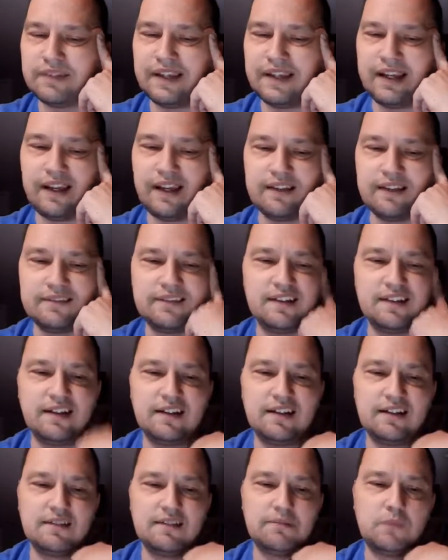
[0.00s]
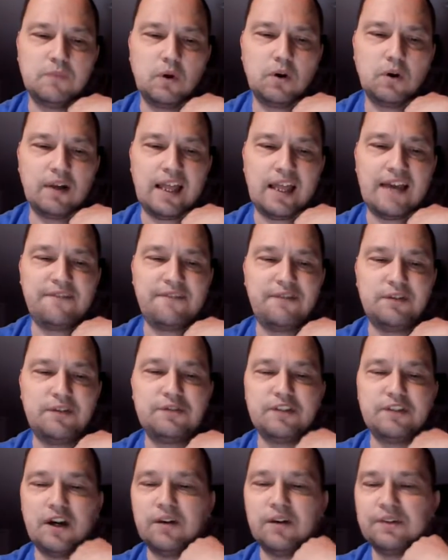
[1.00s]
Yeah, more live
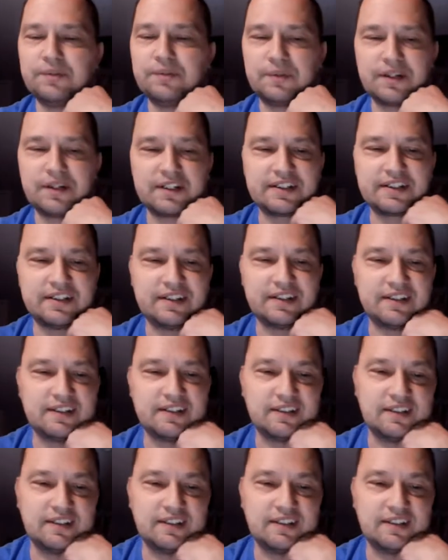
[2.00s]
foods always work.